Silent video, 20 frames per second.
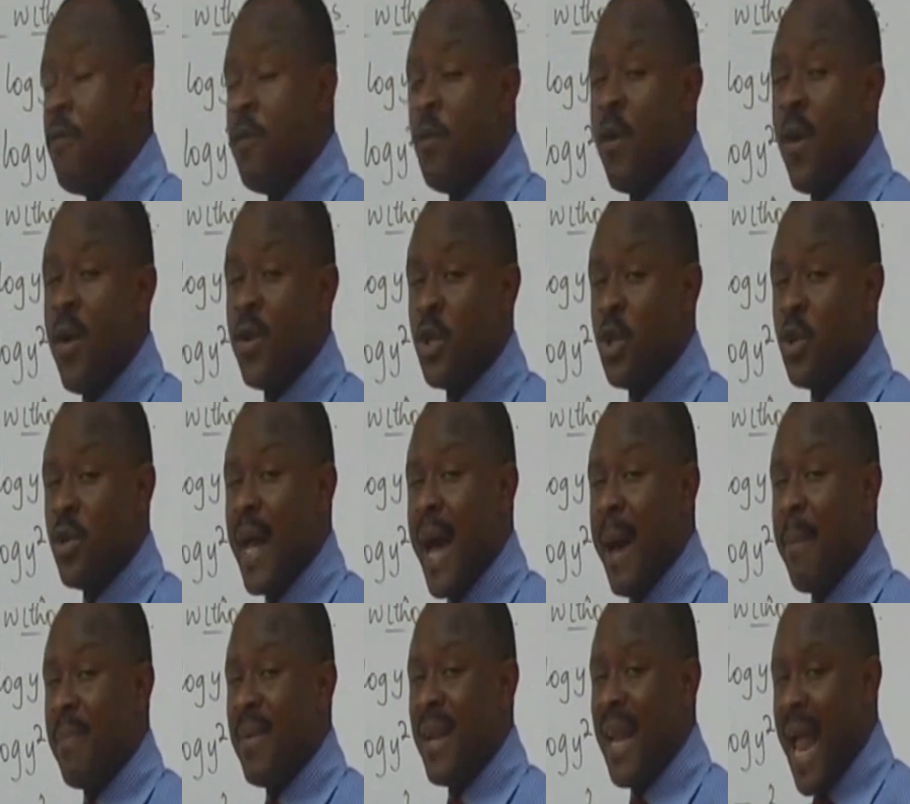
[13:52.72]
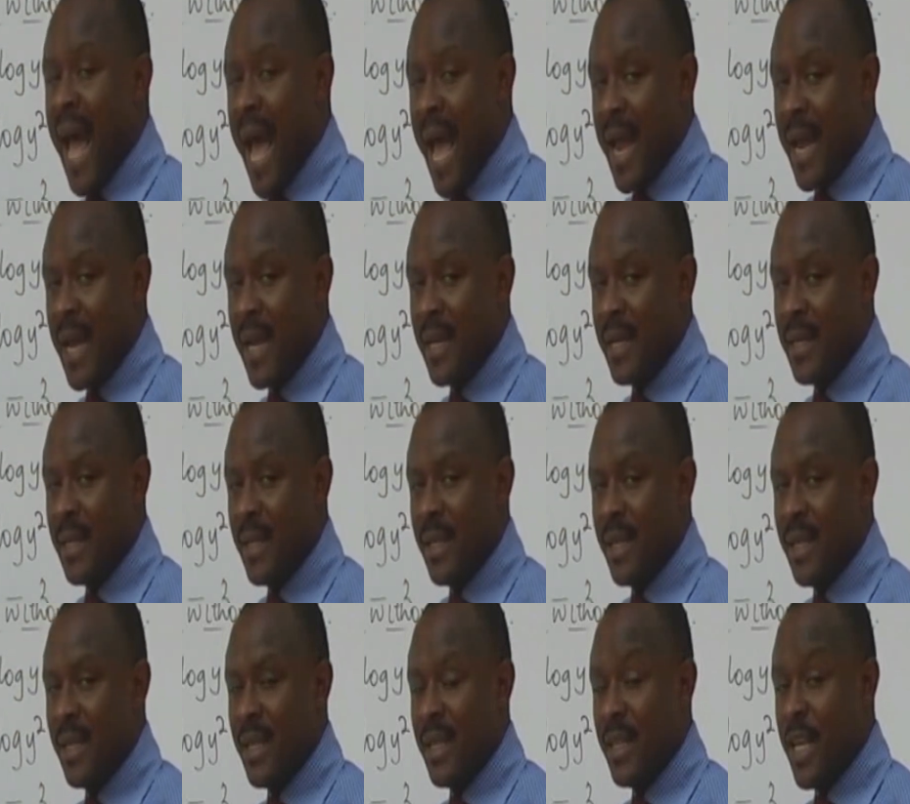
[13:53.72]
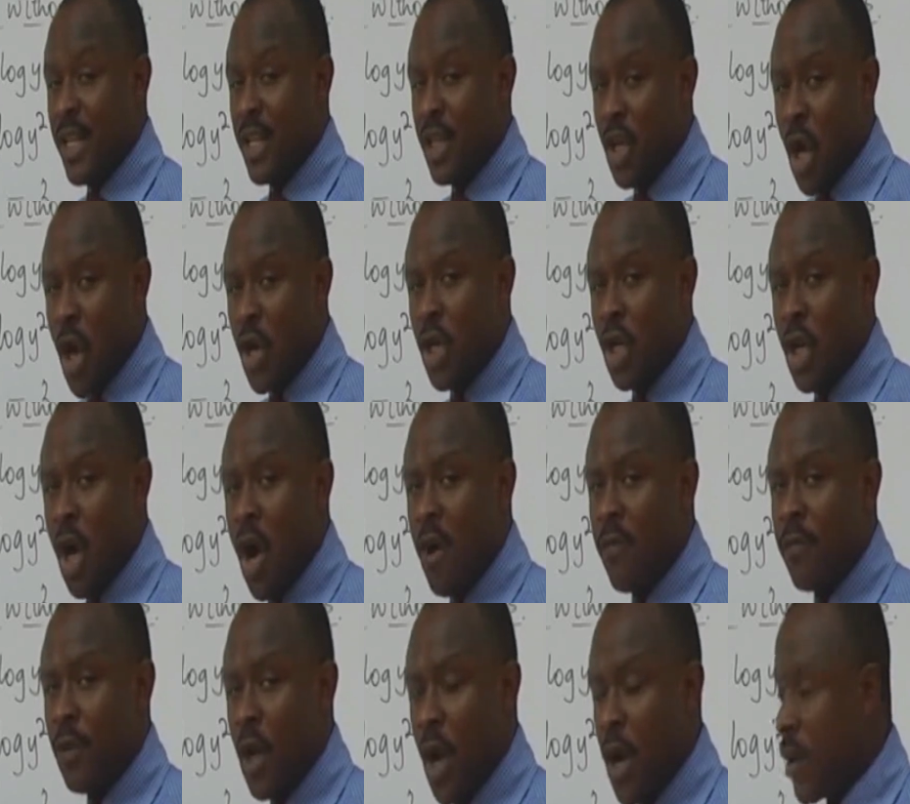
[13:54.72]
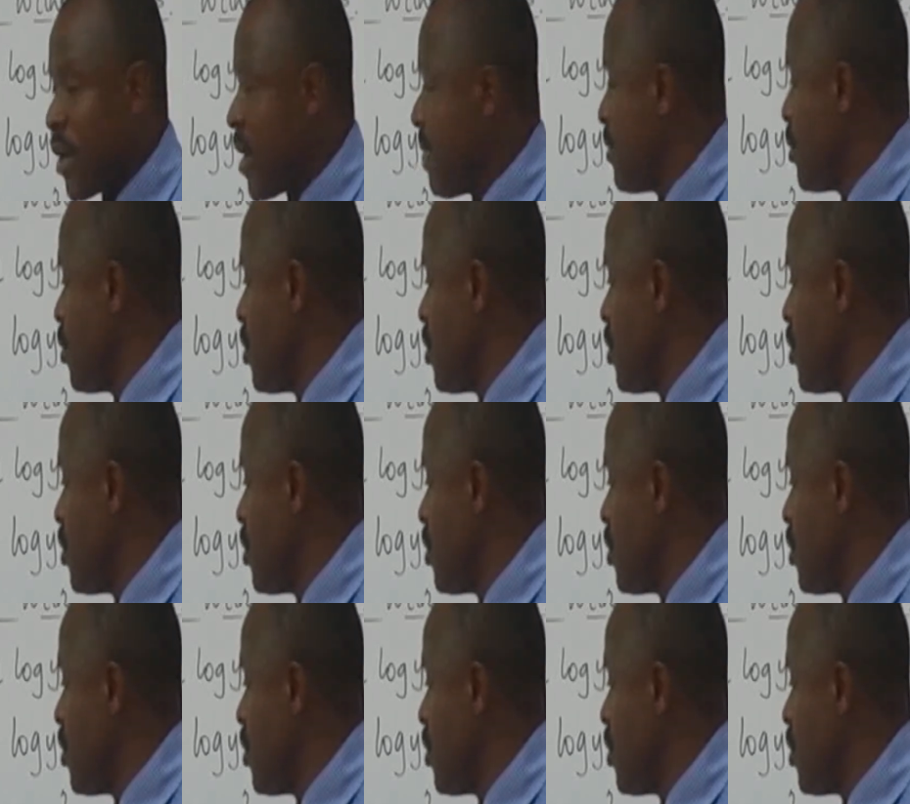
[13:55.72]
you should apply the third law of logarithms, you